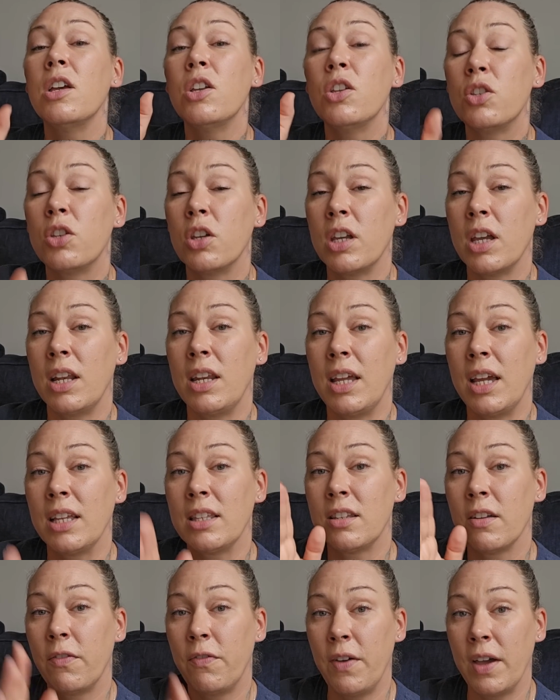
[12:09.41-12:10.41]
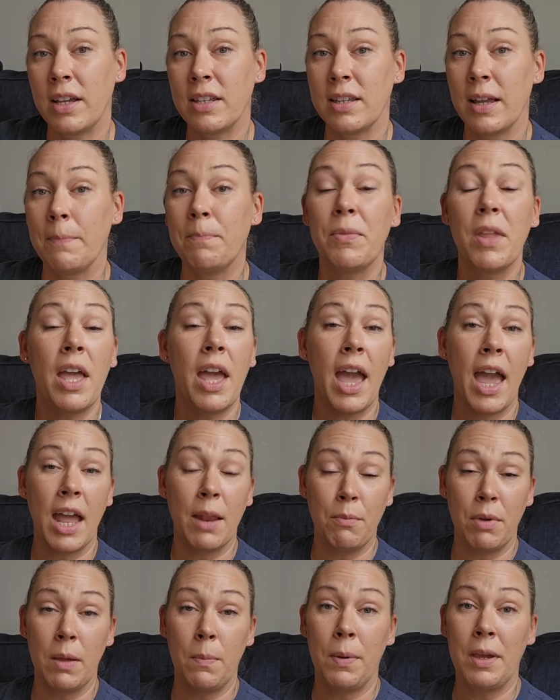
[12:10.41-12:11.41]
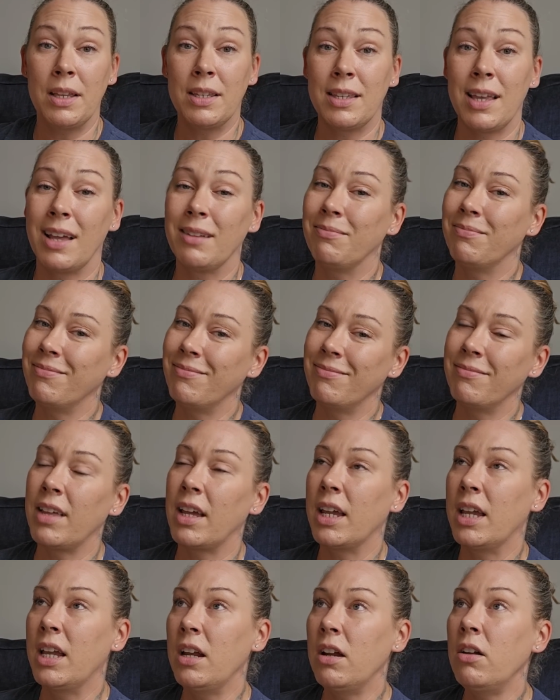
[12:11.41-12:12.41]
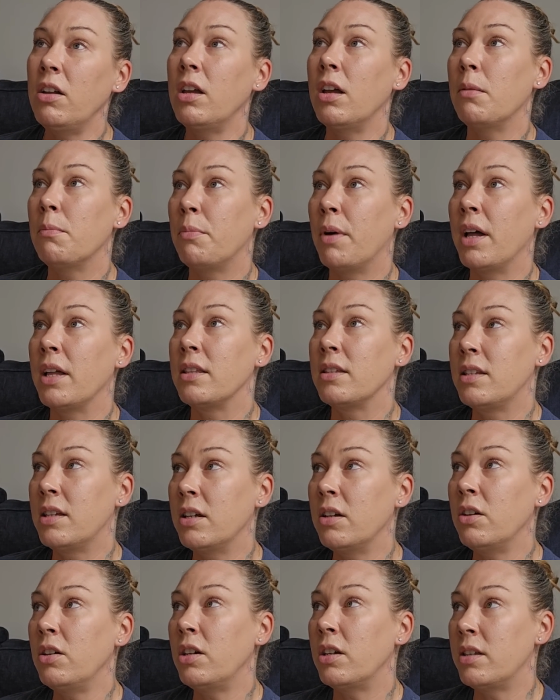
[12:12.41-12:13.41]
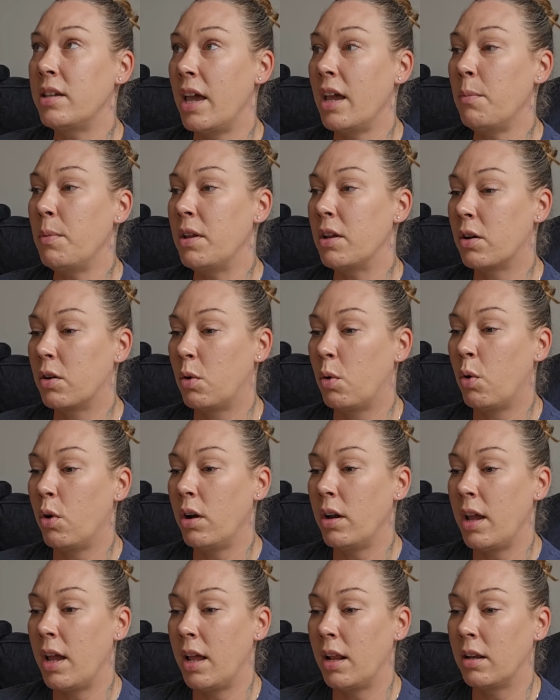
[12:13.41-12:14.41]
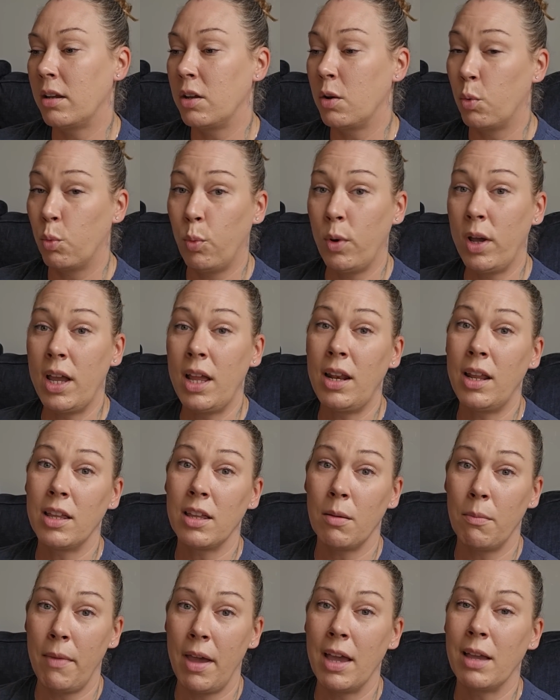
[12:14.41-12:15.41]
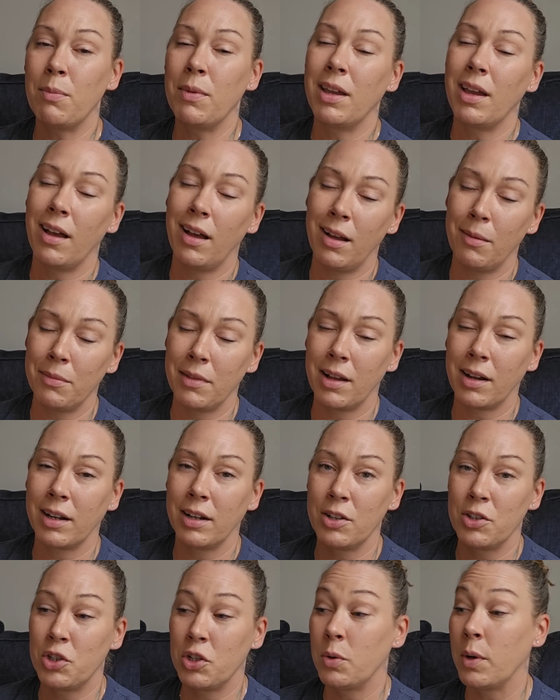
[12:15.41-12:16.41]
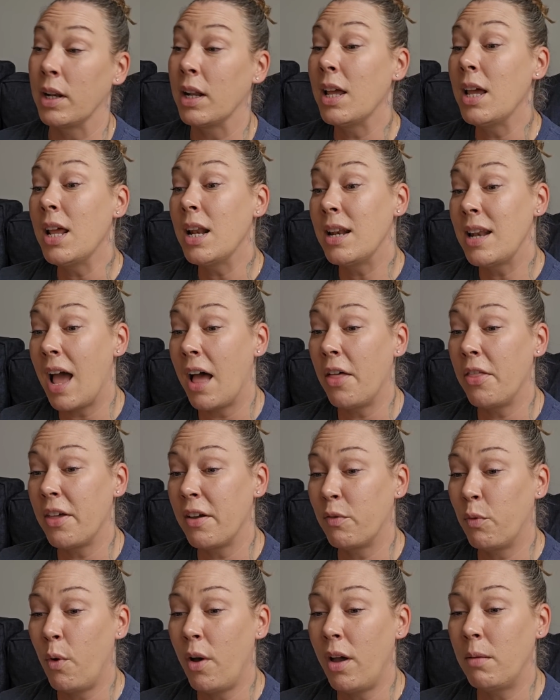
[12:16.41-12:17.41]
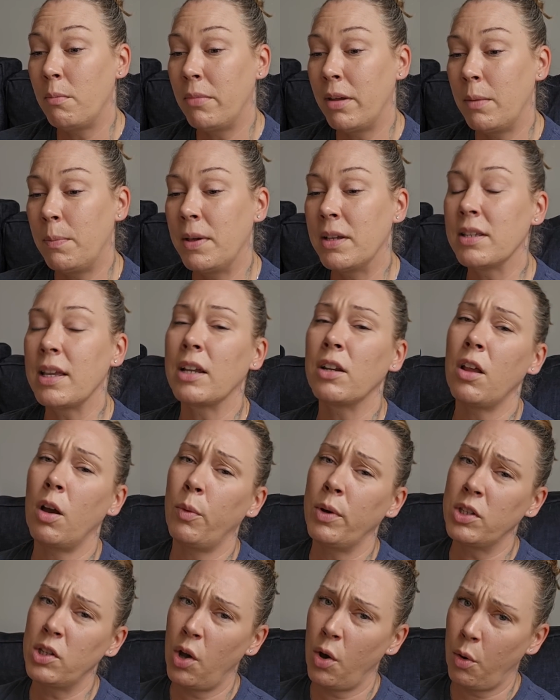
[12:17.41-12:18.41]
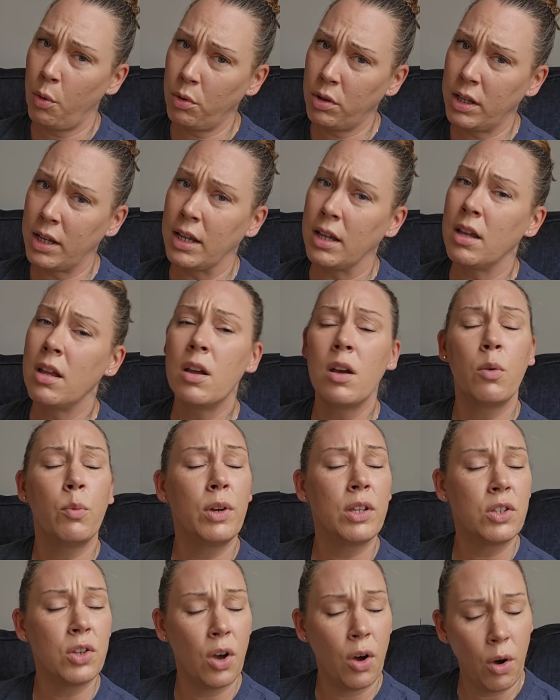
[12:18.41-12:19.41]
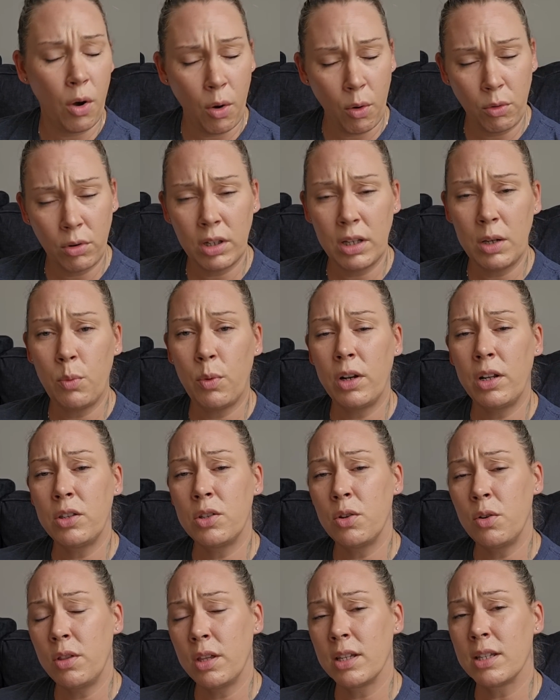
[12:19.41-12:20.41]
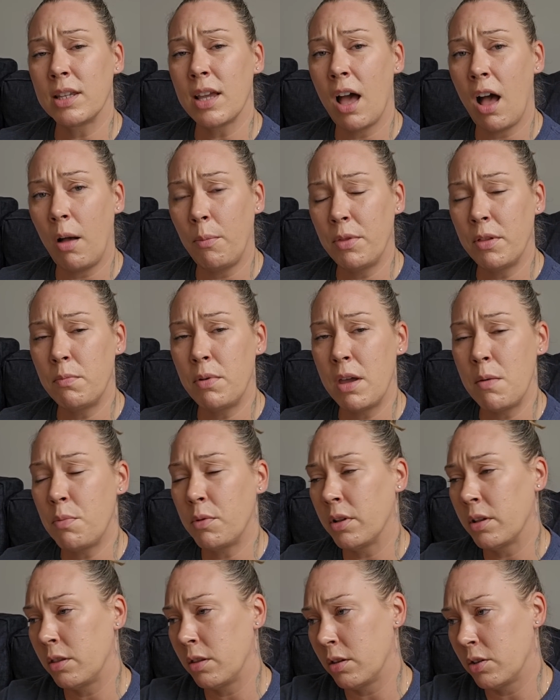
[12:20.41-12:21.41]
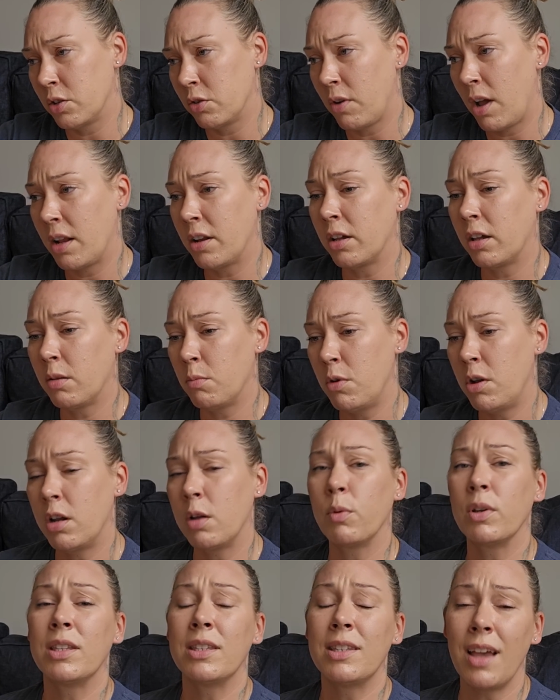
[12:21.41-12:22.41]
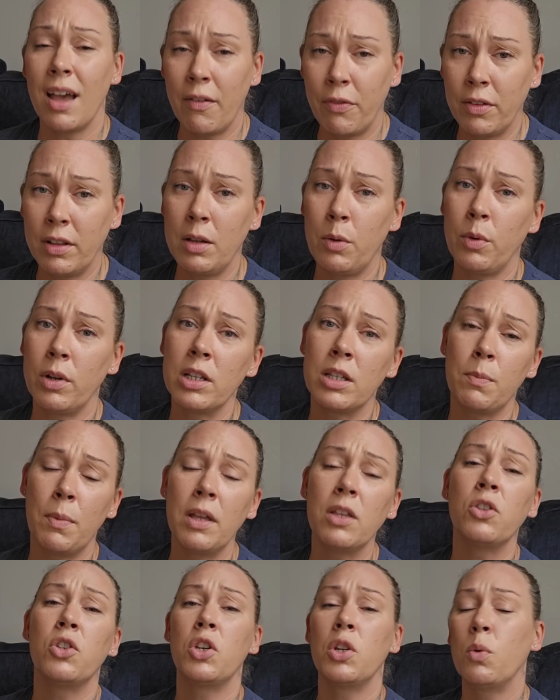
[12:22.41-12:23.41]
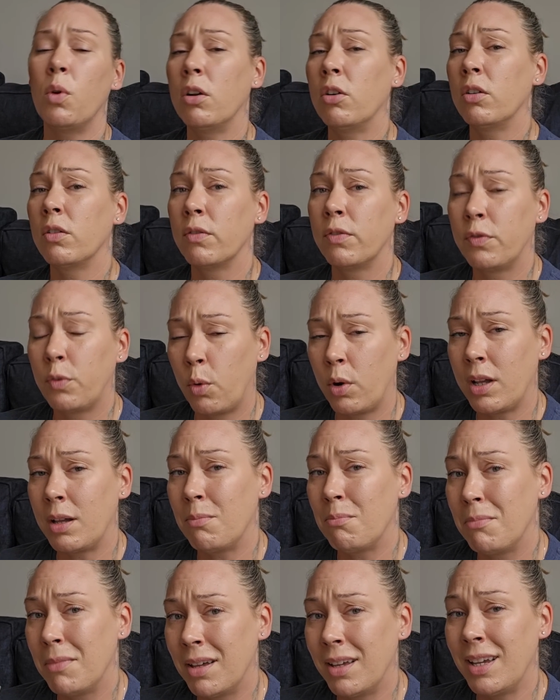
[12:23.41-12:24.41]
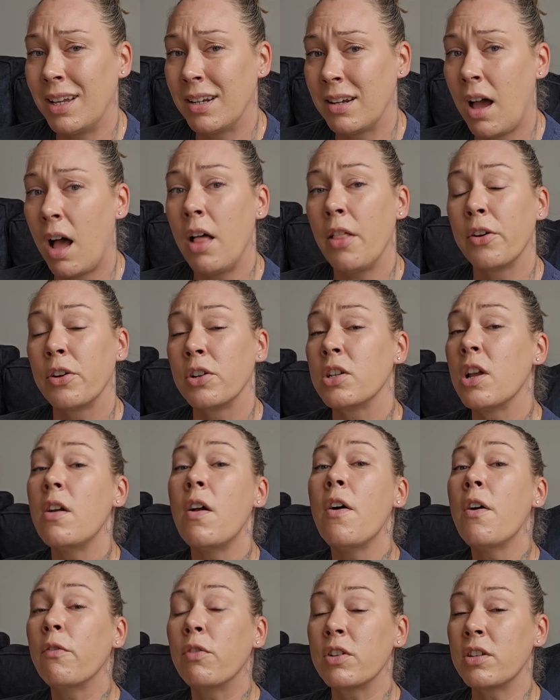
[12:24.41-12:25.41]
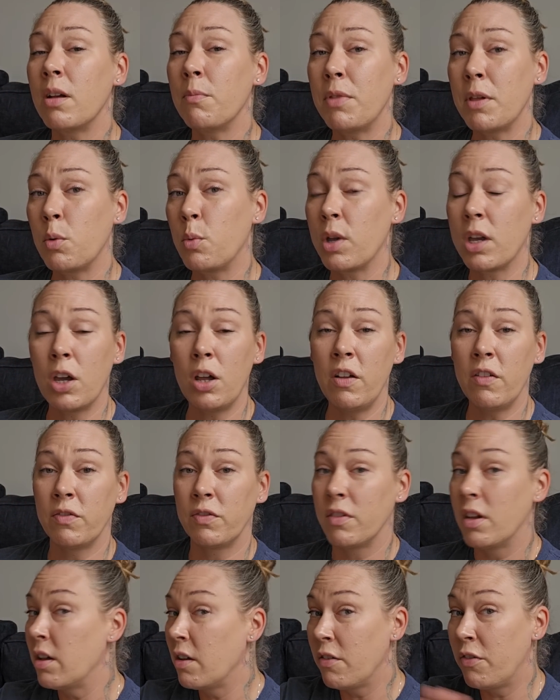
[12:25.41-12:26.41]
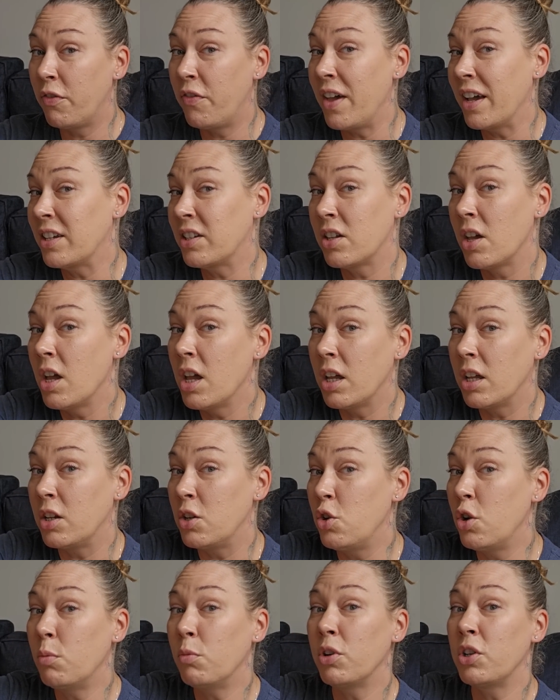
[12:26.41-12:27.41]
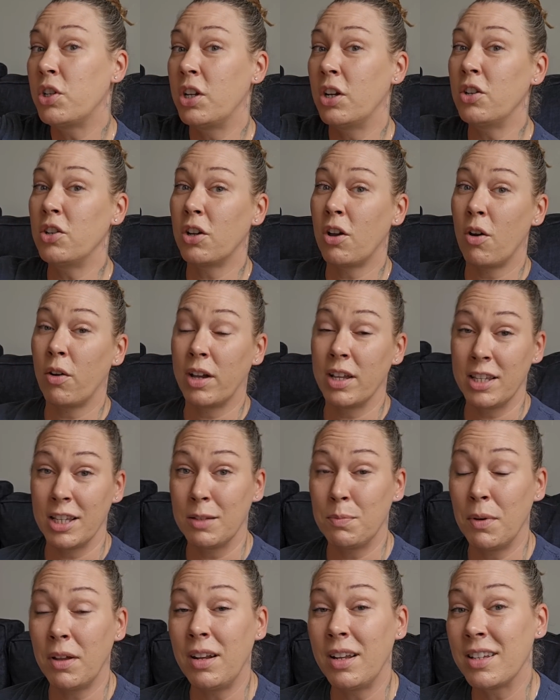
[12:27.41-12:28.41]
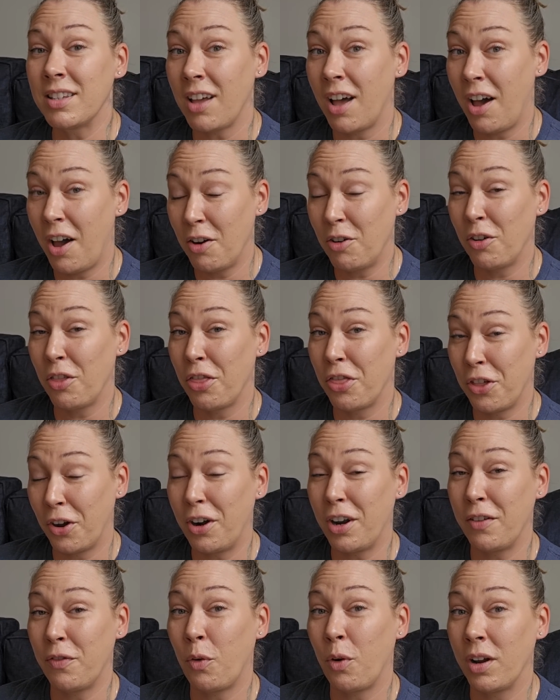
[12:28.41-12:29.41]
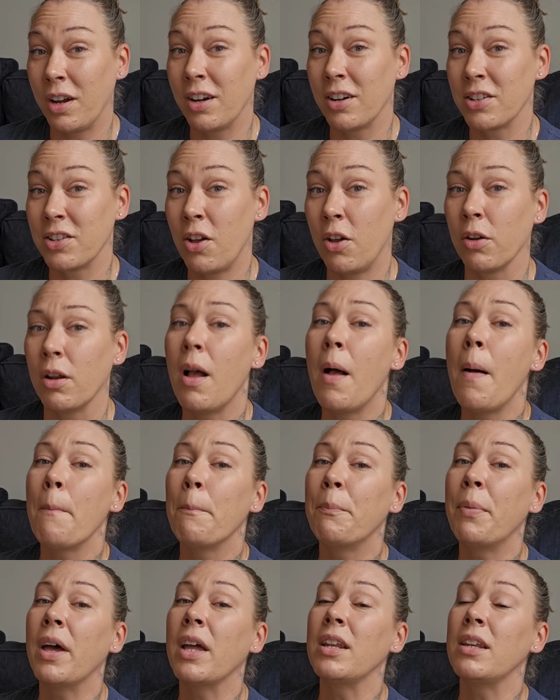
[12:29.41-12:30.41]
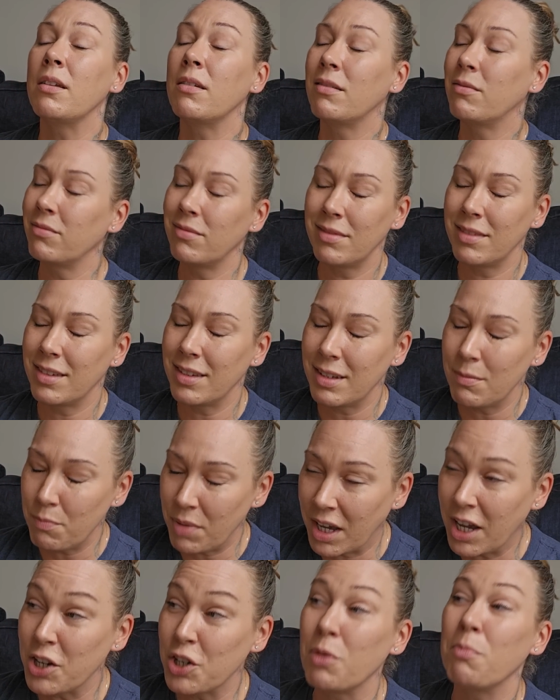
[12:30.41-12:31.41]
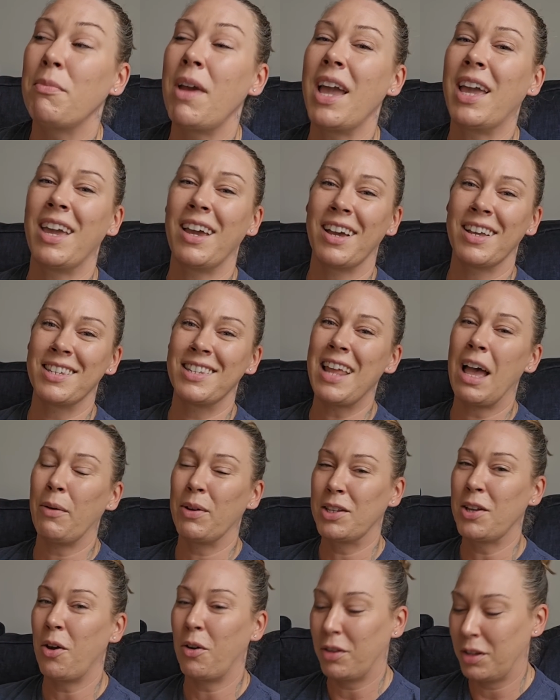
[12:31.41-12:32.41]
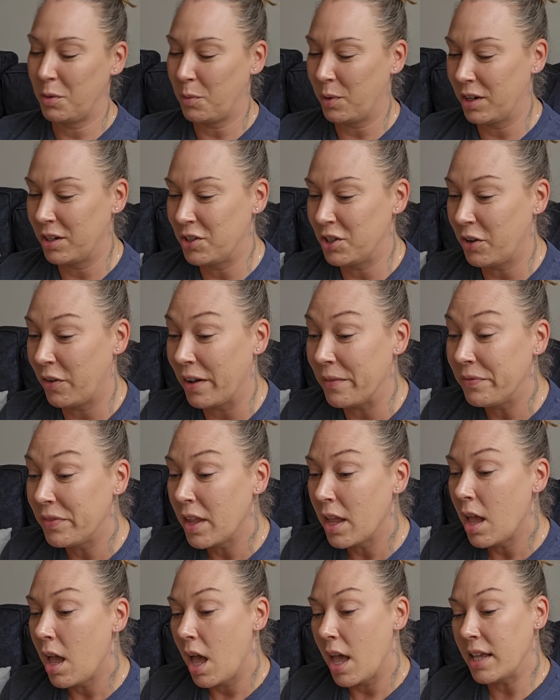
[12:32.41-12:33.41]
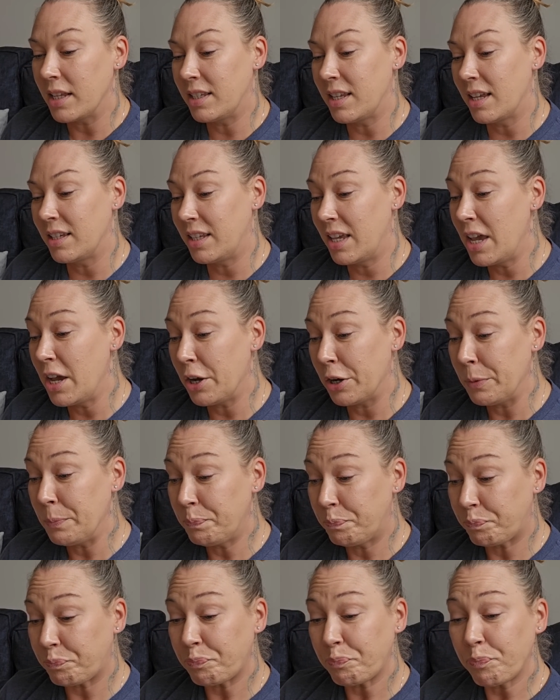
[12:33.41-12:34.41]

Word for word: So you need to fix it. And BP said, mm, I hear you, but until you take me to court and you win and you make me, I'm not going to do it. Now that they've won, BP's like, no, we totally, we totally want to do this to help the people in the surrounding community. We definitely want to spend $240 million for something we could have fixed numerous years ago because this building is 134 years old. But because you're making us, now we totally want to do it. It says here,